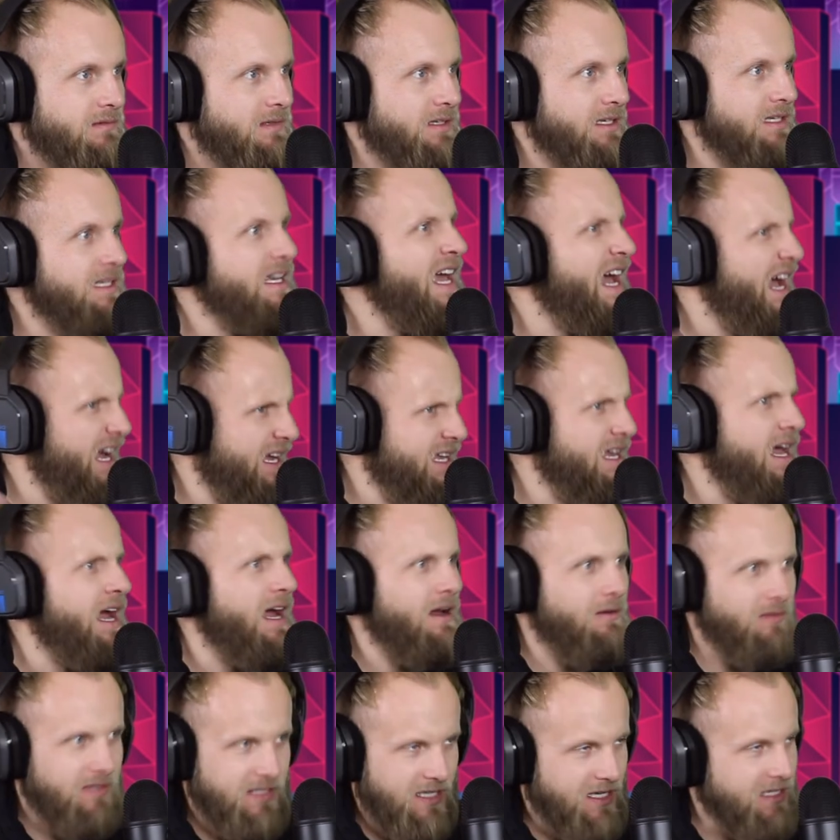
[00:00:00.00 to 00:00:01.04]

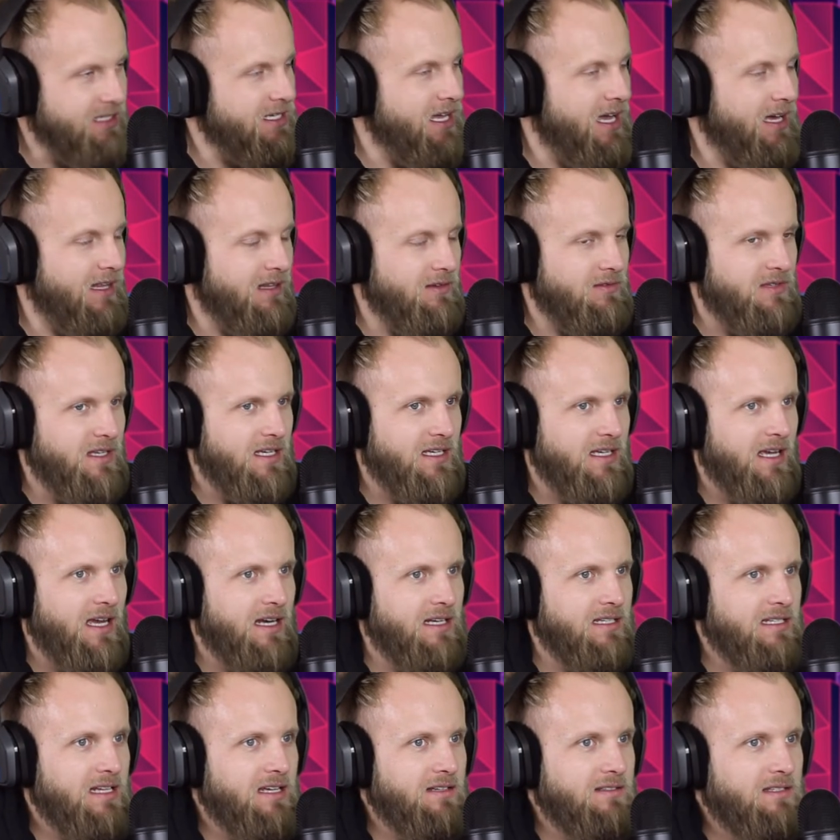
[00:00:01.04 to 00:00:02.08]
Yeah. It was exactly. It was like kind
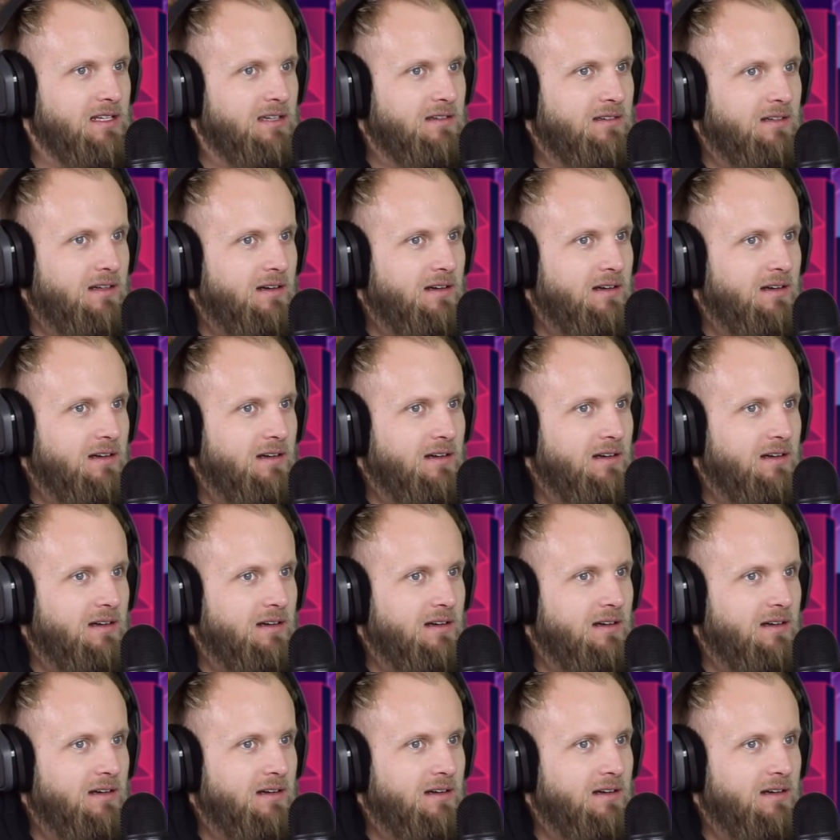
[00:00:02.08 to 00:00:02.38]
of downtown